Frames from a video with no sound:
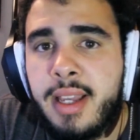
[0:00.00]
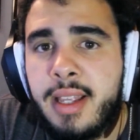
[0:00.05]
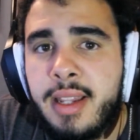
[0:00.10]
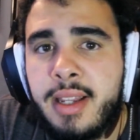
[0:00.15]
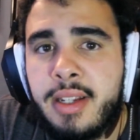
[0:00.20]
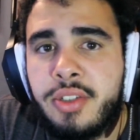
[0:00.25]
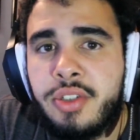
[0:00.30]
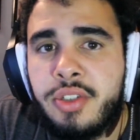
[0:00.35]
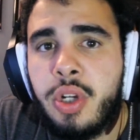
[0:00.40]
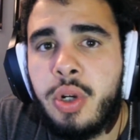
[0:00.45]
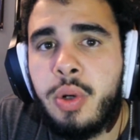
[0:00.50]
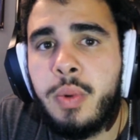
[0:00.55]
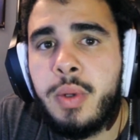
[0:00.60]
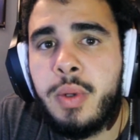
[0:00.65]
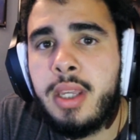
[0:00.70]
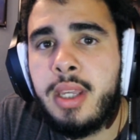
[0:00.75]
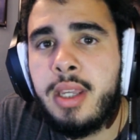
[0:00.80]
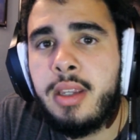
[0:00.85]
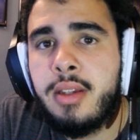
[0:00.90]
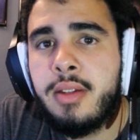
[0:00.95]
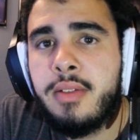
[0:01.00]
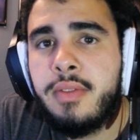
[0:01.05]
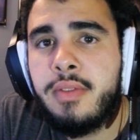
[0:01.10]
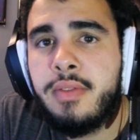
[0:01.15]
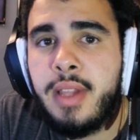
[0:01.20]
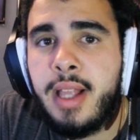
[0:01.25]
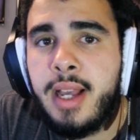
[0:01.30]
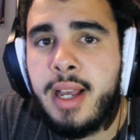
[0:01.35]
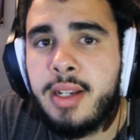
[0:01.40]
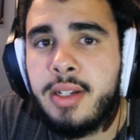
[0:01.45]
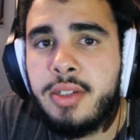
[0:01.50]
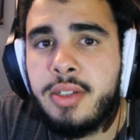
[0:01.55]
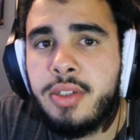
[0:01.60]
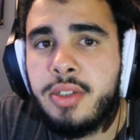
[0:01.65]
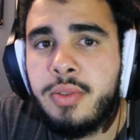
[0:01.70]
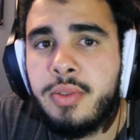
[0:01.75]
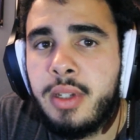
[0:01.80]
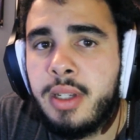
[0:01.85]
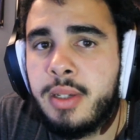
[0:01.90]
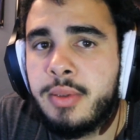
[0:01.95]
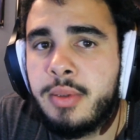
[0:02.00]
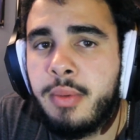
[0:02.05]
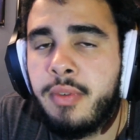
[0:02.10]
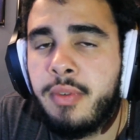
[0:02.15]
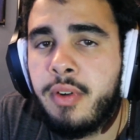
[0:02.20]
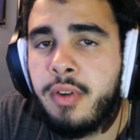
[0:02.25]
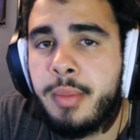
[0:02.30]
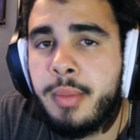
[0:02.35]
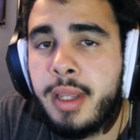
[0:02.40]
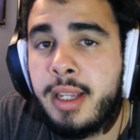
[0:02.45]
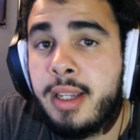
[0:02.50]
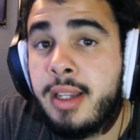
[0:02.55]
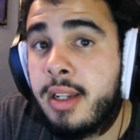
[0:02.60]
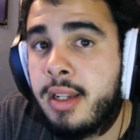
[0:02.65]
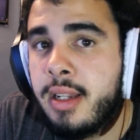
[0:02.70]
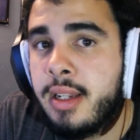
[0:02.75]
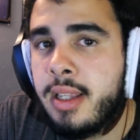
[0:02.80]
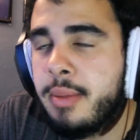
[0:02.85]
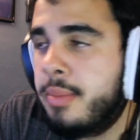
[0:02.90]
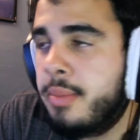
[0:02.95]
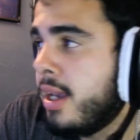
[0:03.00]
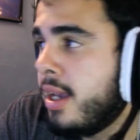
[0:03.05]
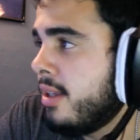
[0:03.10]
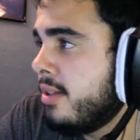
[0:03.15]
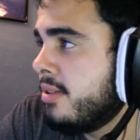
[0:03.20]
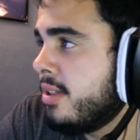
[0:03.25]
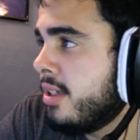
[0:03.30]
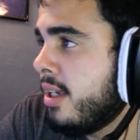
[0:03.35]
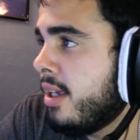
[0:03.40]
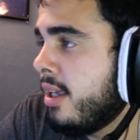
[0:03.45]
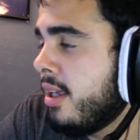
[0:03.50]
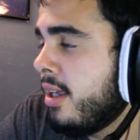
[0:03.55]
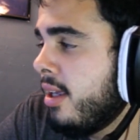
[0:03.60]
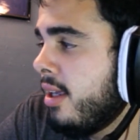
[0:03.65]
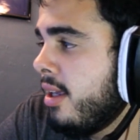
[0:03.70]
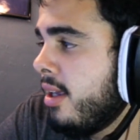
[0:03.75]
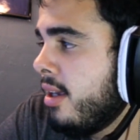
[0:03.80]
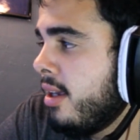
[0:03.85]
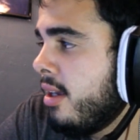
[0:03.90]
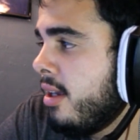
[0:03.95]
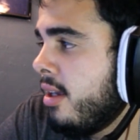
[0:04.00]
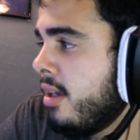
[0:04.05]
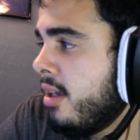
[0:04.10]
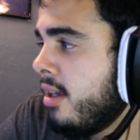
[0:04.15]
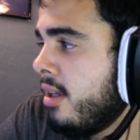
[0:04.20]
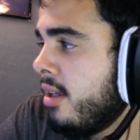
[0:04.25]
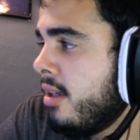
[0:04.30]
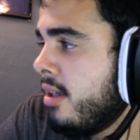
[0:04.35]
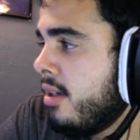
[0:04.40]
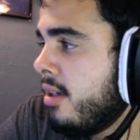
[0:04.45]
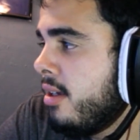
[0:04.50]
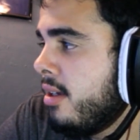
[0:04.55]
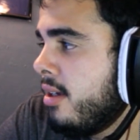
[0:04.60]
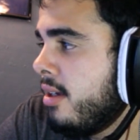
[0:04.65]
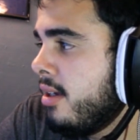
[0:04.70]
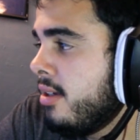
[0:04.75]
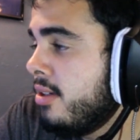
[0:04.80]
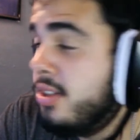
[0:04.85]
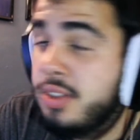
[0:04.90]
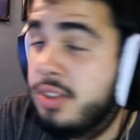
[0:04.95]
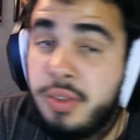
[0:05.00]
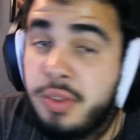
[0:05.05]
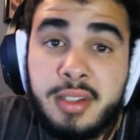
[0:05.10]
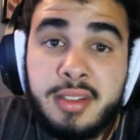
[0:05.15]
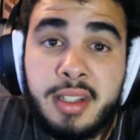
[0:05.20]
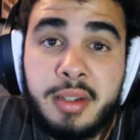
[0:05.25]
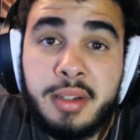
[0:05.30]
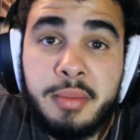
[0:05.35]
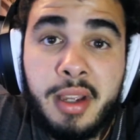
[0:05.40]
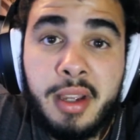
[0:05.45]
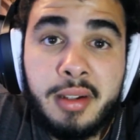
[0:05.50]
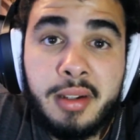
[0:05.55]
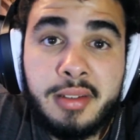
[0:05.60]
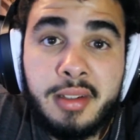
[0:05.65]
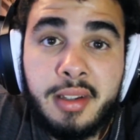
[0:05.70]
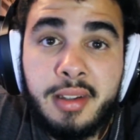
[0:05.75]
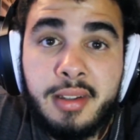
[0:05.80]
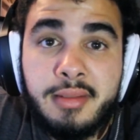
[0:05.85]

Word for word: showy flash when it comes to perform, like kind of like Beyonce. She's dressed like Beyonce.